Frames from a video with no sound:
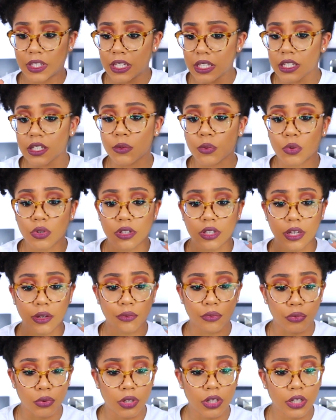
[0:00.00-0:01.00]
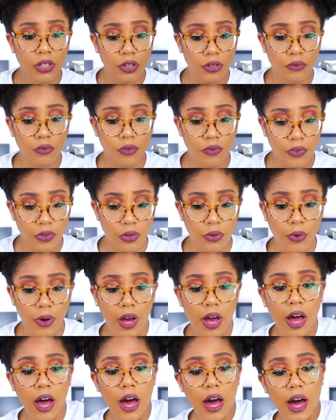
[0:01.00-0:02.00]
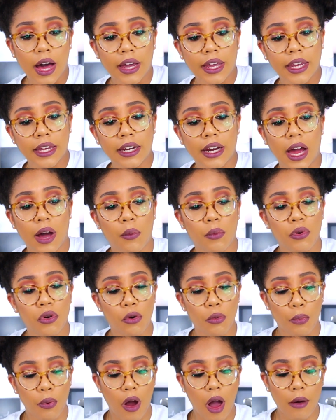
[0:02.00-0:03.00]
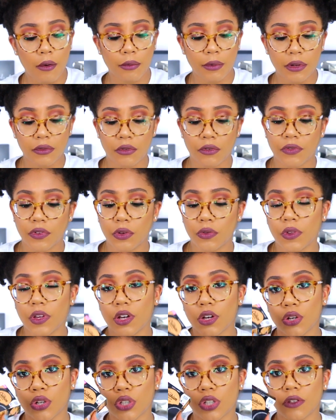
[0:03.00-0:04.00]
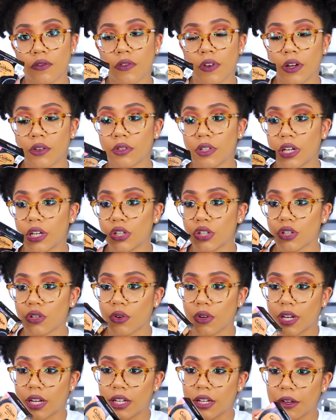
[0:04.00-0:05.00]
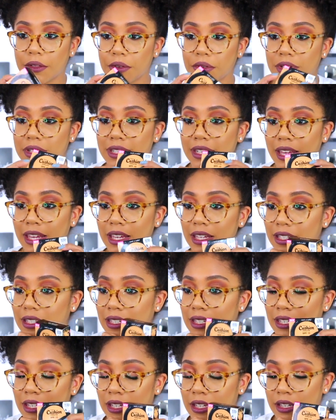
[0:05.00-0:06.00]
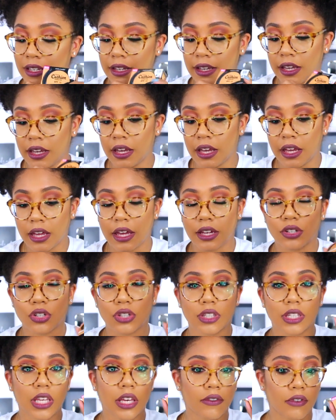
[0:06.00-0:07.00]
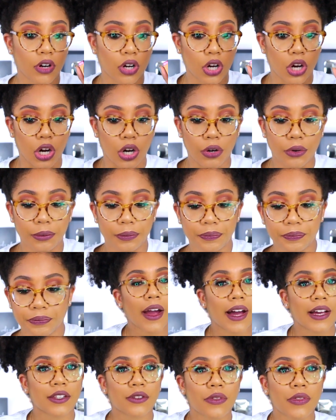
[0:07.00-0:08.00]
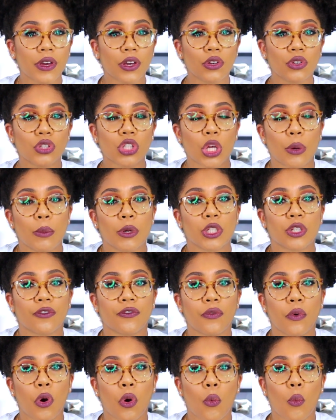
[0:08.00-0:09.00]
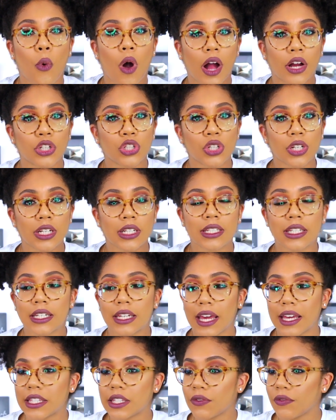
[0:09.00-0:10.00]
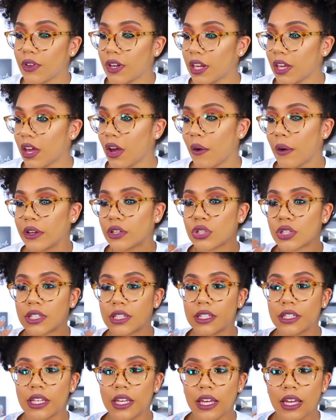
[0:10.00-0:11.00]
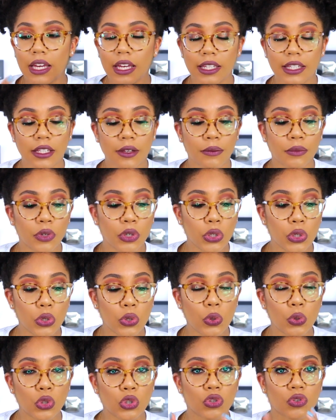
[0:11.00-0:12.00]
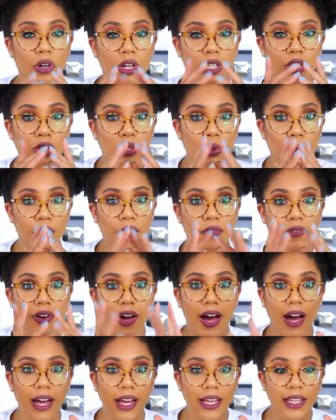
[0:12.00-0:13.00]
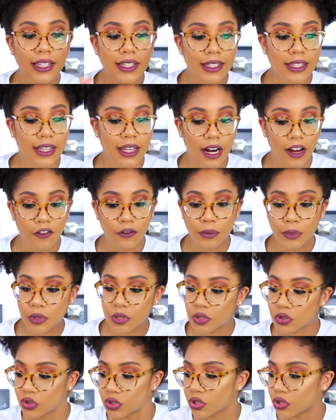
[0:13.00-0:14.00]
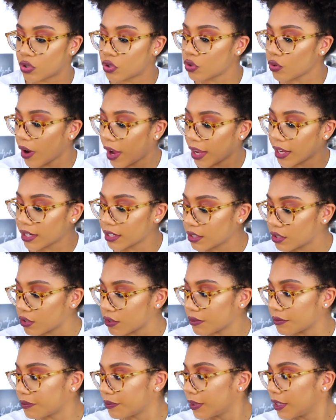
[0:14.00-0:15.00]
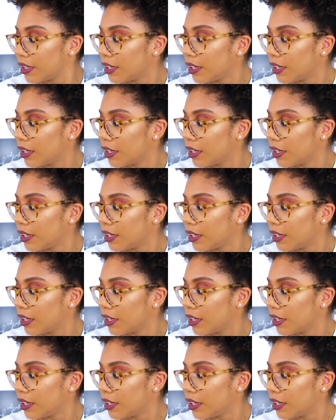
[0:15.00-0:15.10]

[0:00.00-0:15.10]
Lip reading: This was a really good review. Again, I will probably review the cushion foundation on another date and just give it a go. All right, guys, so thank you so much for watching today's video and just seeing some new drugstore finds that I've been just trying to